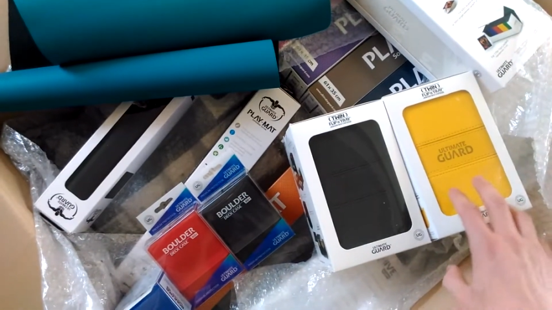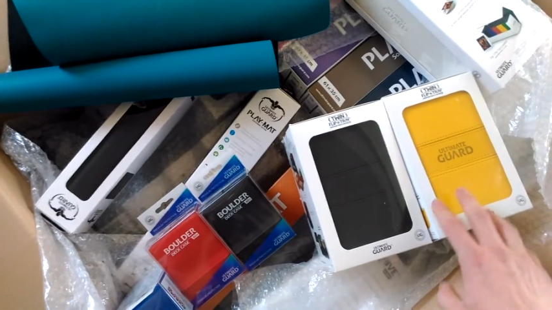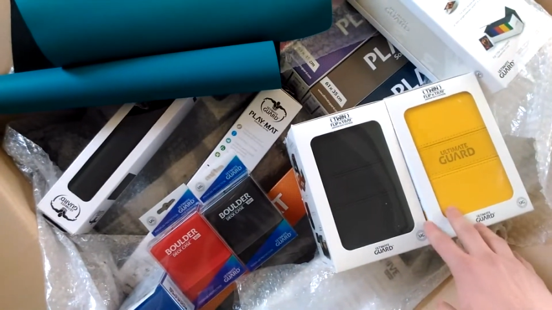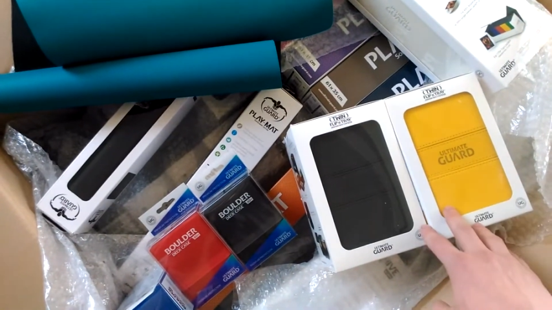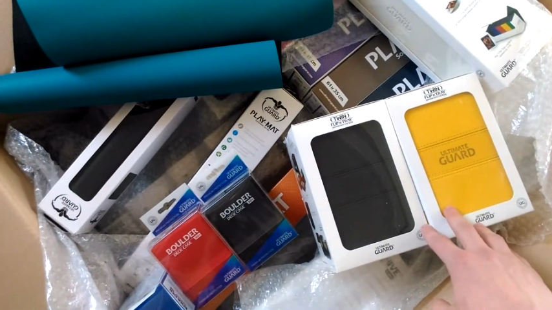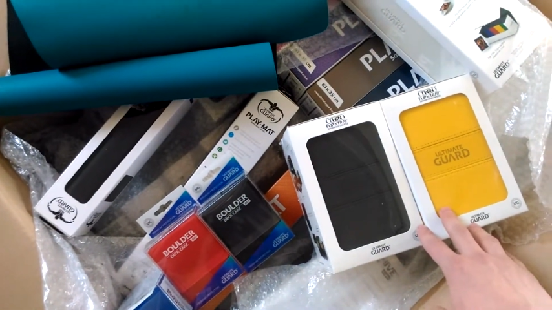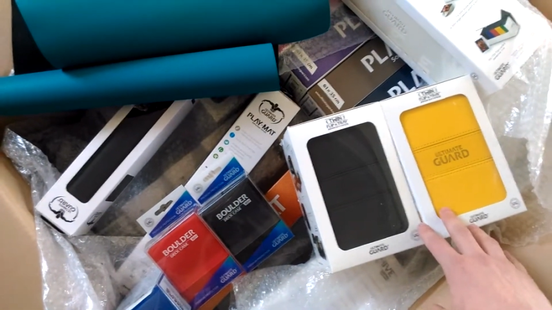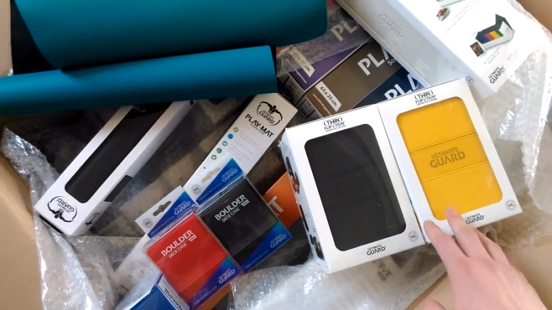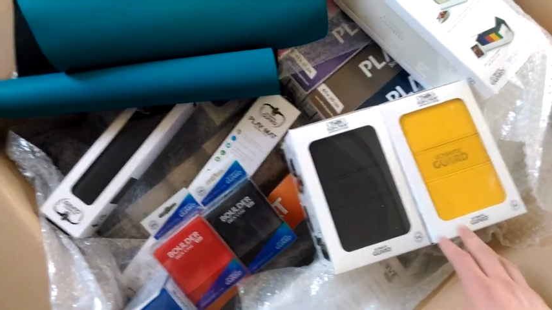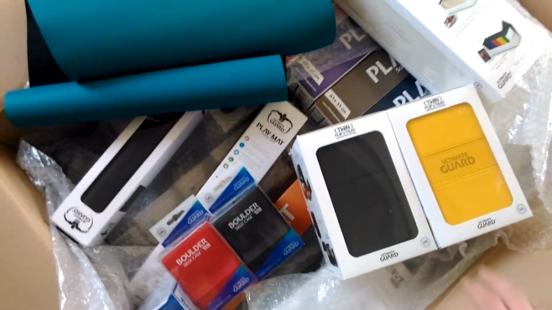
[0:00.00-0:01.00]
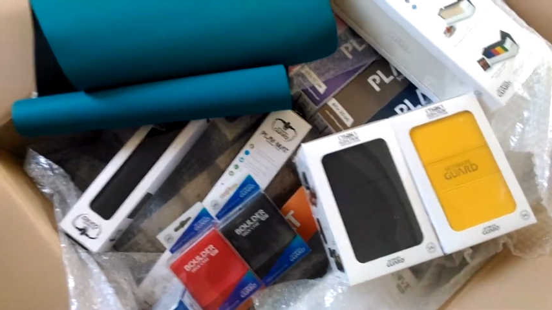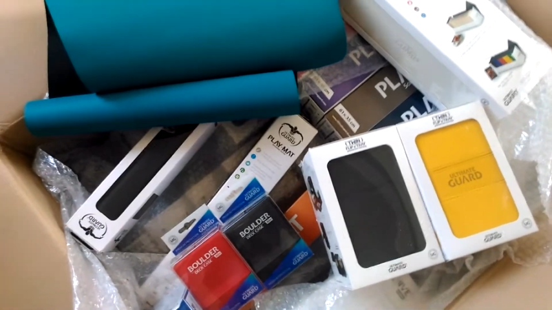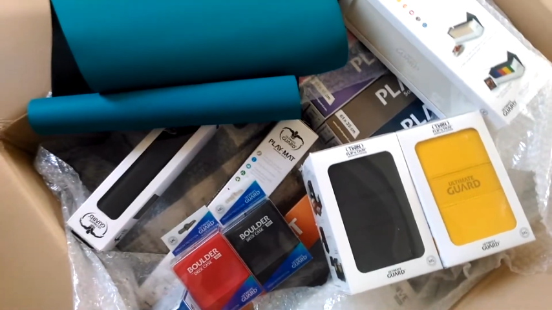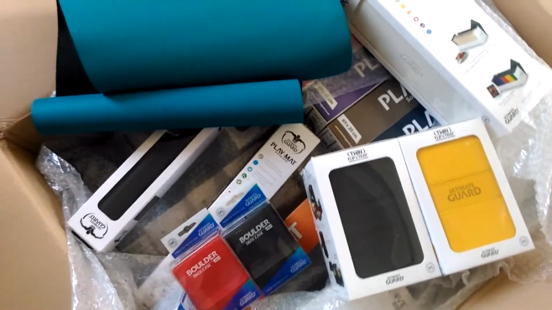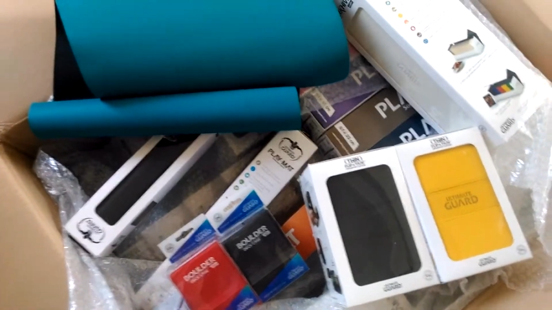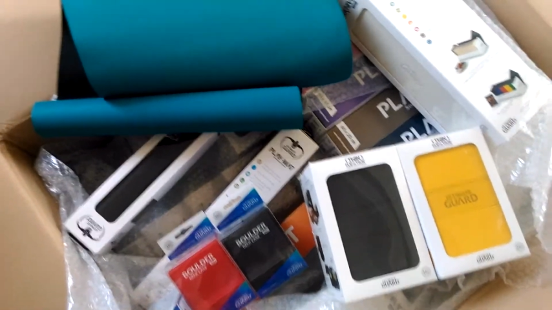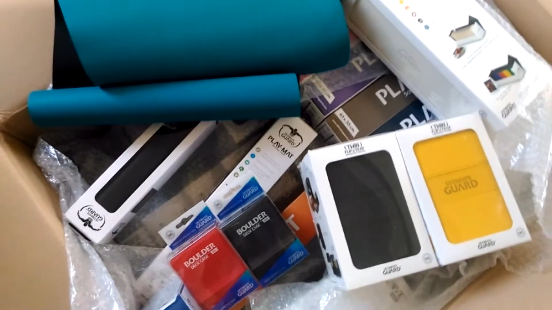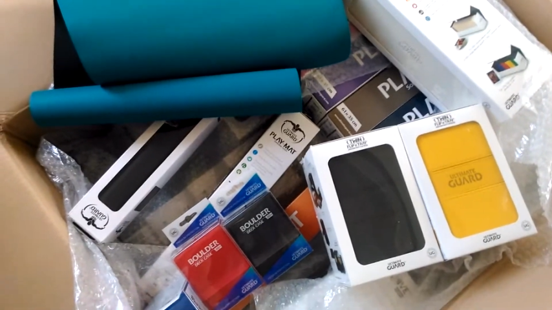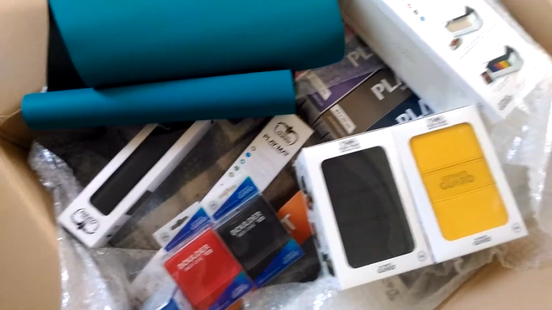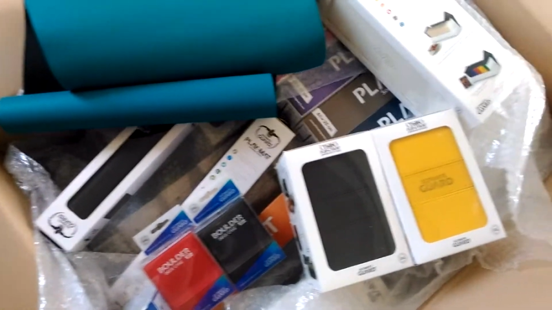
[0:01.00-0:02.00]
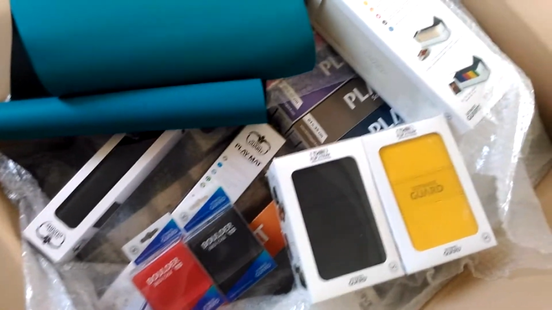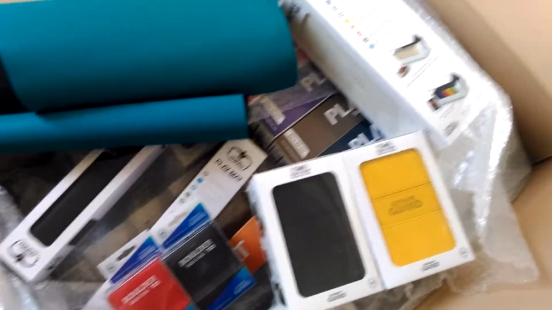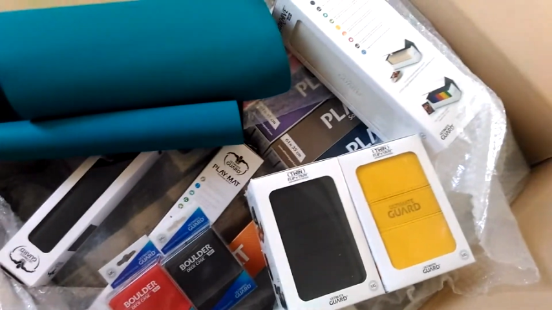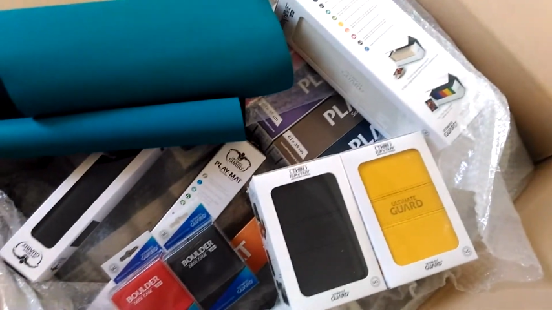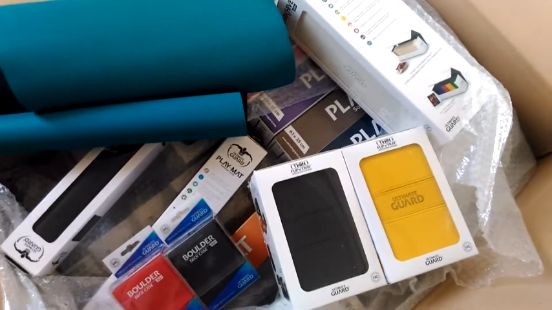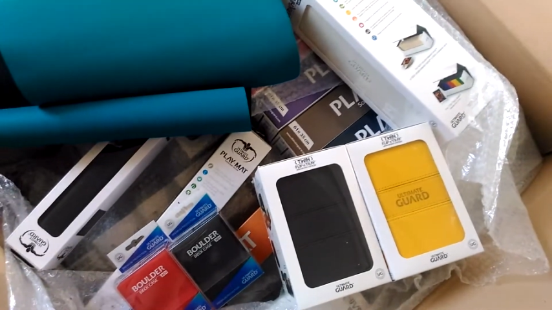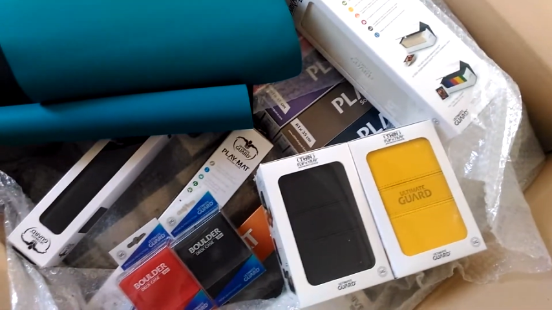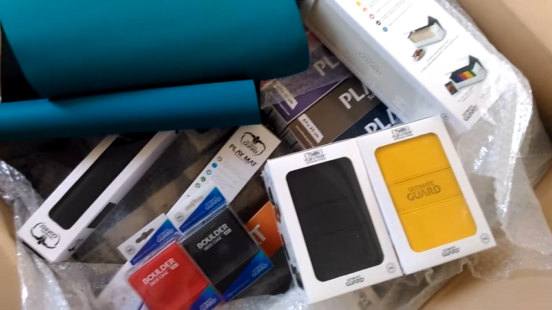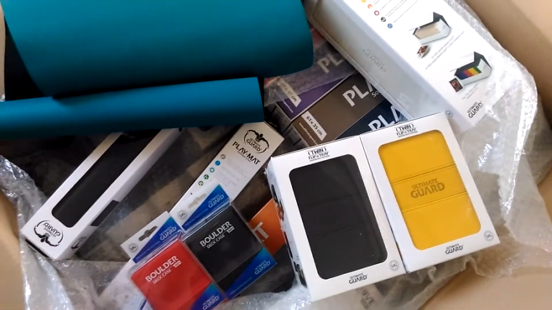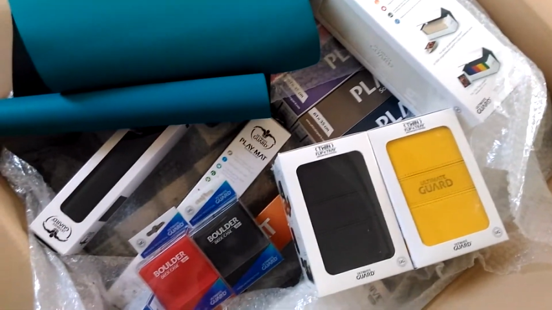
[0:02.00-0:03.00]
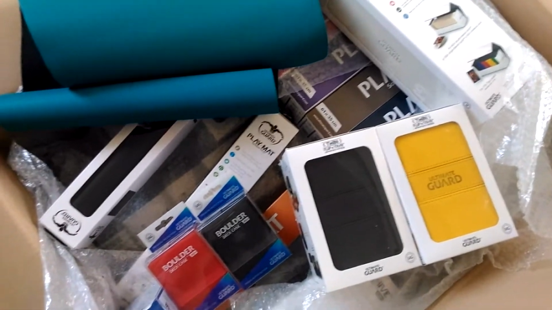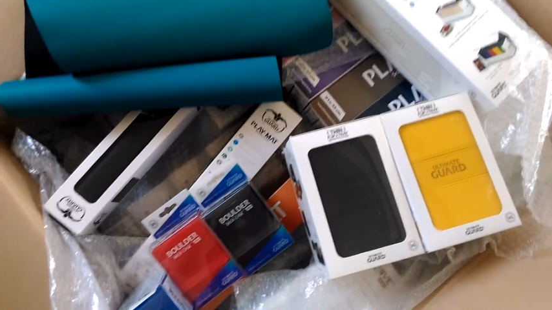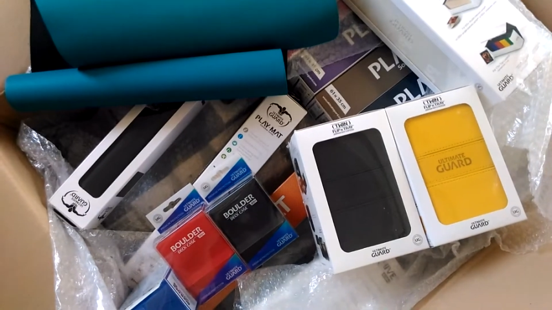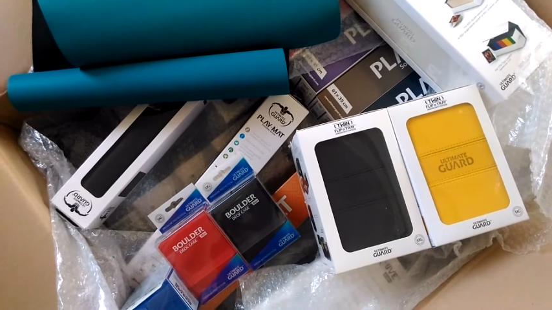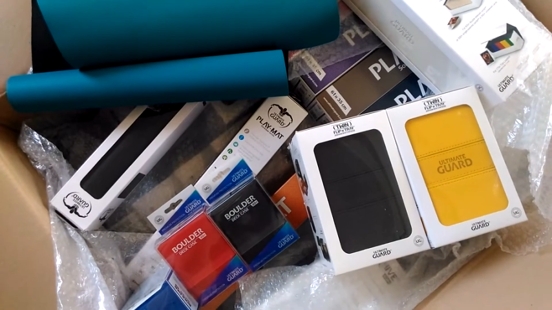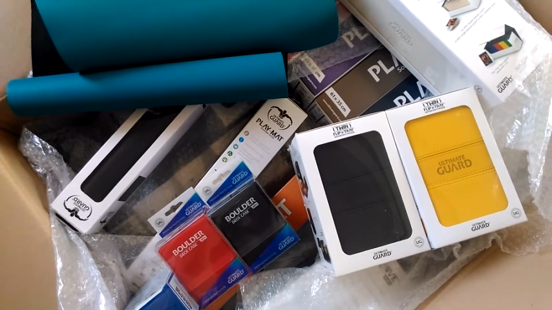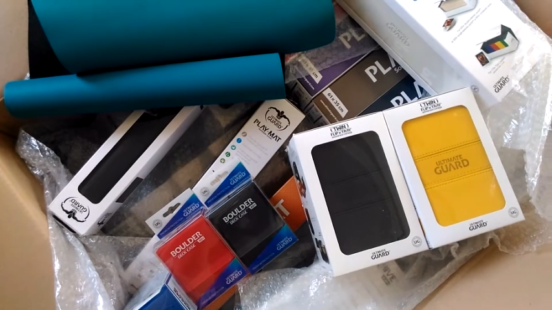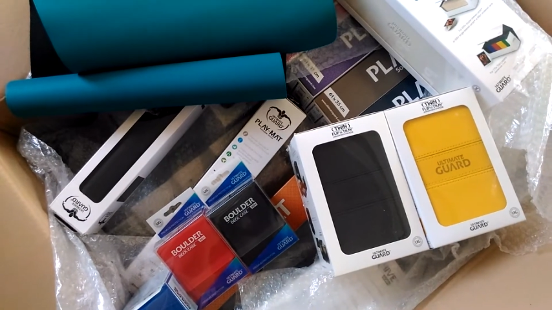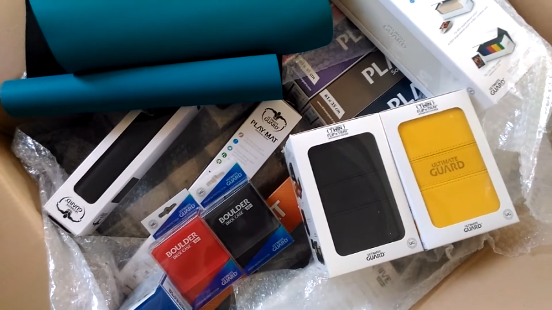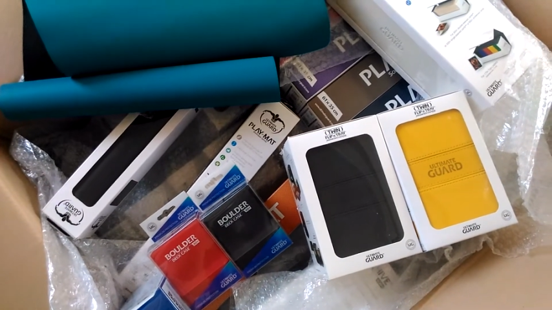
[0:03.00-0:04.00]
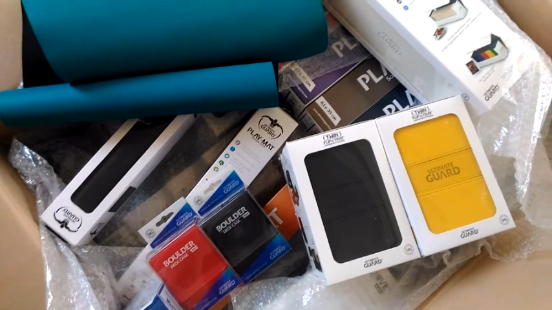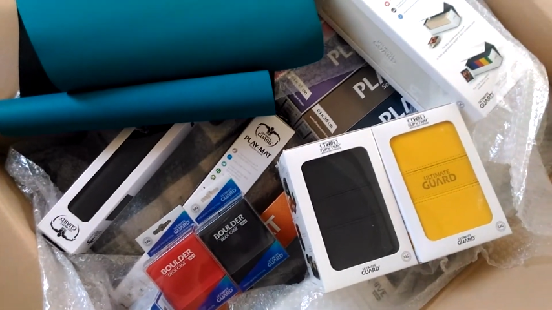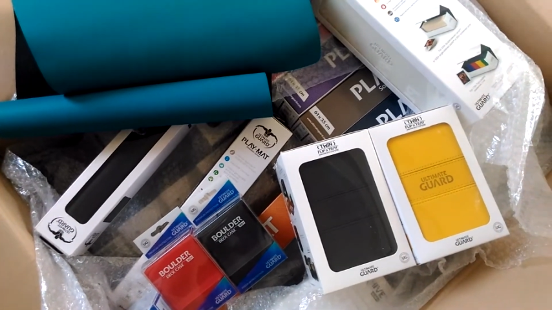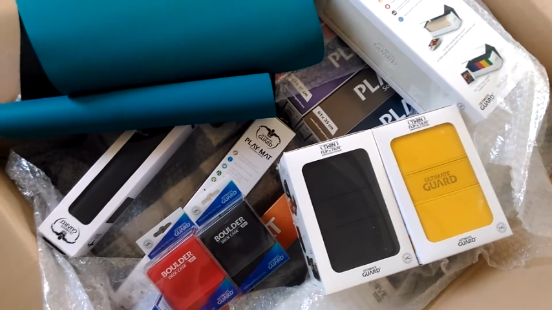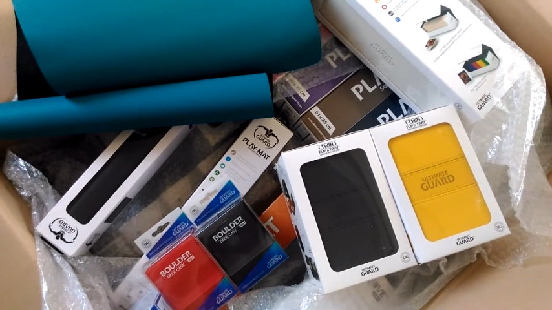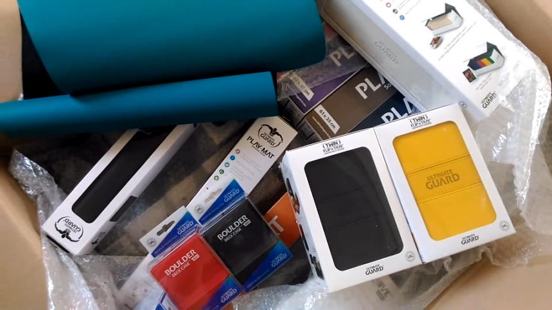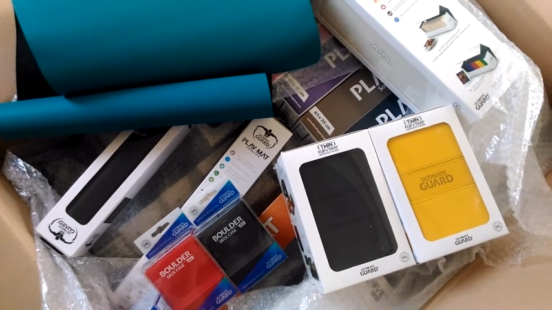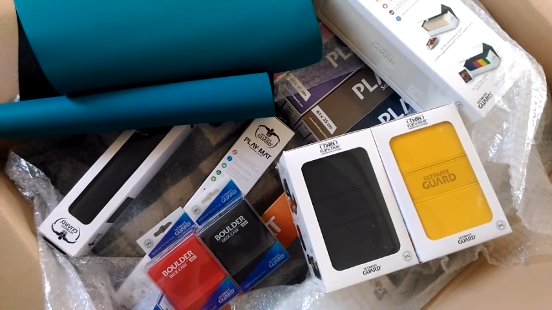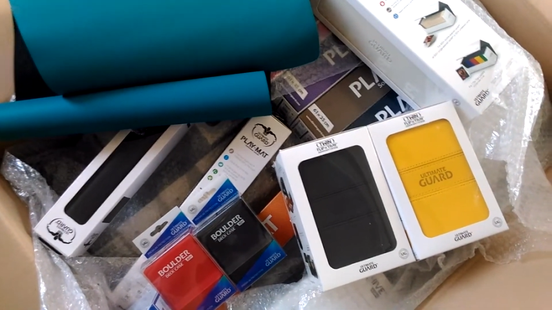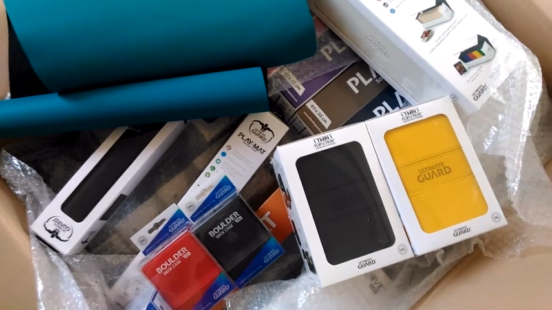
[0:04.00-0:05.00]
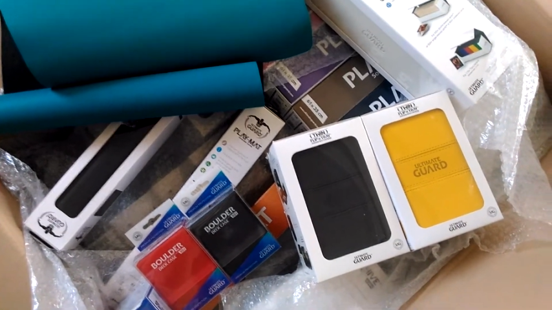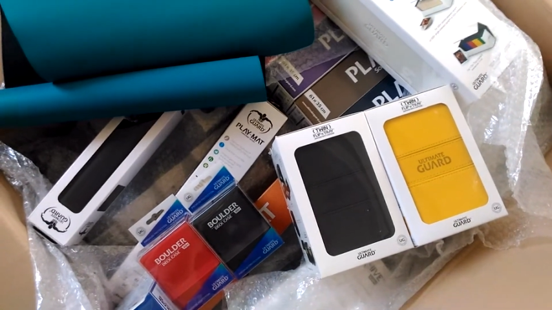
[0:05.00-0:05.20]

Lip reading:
[unreadable: no face in view]